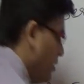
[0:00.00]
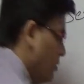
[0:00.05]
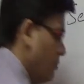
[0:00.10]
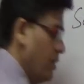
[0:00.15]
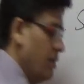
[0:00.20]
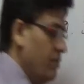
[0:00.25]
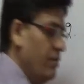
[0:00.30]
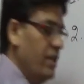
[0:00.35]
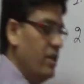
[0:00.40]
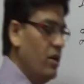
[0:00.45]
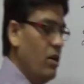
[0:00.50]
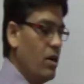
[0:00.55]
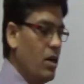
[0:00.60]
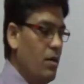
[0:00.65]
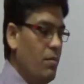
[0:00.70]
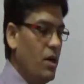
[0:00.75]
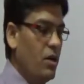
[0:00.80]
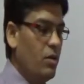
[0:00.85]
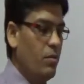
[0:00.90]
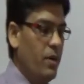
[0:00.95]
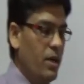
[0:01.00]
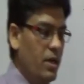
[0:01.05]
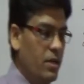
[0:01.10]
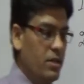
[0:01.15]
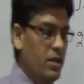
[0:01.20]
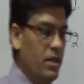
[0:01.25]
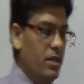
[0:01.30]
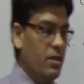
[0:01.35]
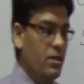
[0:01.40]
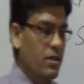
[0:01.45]
When we talk about
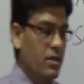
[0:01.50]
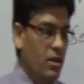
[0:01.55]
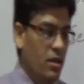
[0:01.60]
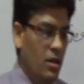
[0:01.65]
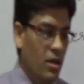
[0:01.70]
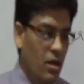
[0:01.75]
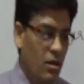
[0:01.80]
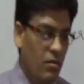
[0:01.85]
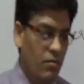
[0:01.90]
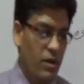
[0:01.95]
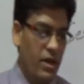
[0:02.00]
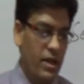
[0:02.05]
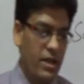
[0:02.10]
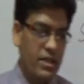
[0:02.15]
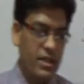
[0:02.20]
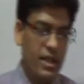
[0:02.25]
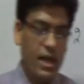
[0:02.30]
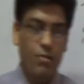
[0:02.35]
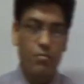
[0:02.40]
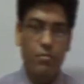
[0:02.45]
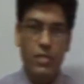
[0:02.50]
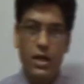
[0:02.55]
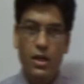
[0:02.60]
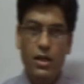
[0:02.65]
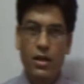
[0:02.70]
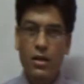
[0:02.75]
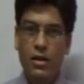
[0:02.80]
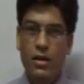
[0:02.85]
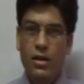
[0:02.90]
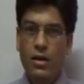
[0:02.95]
persons, for example,